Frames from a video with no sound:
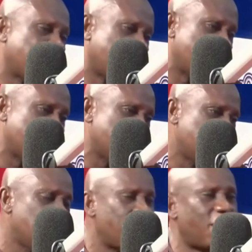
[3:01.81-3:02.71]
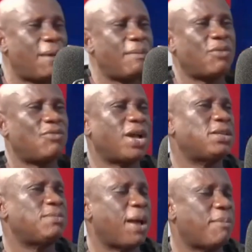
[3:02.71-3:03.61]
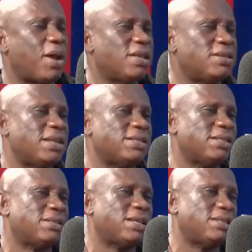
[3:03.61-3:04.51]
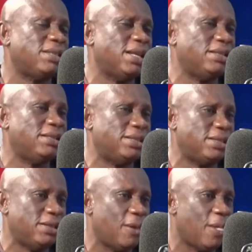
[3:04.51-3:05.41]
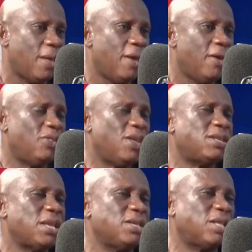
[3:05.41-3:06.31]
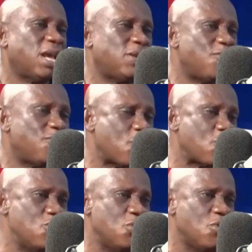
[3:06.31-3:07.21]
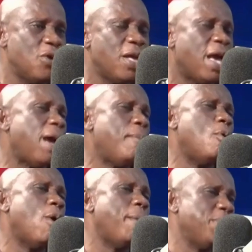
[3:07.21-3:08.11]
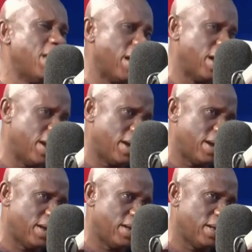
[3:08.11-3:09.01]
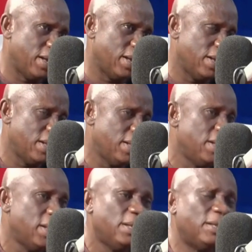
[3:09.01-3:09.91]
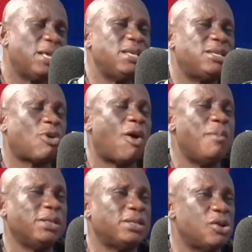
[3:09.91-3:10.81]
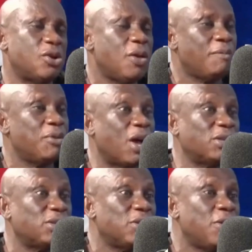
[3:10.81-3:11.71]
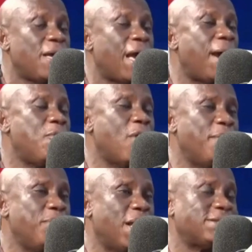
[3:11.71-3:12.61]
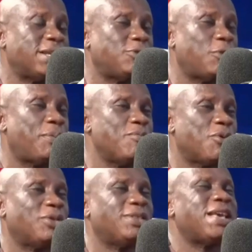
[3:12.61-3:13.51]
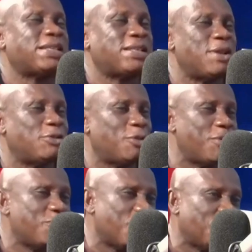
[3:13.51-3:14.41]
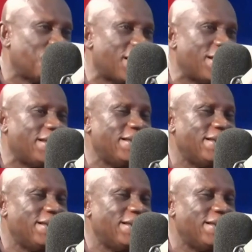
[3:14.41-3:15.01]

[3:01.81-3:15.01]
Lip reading: careful. But I'm advising my brothers and sisters in NDC. This agitation for Kuno, Mwabia. These comments, you know, because Mwabia says Supreme Court. They are saying Supreme Court.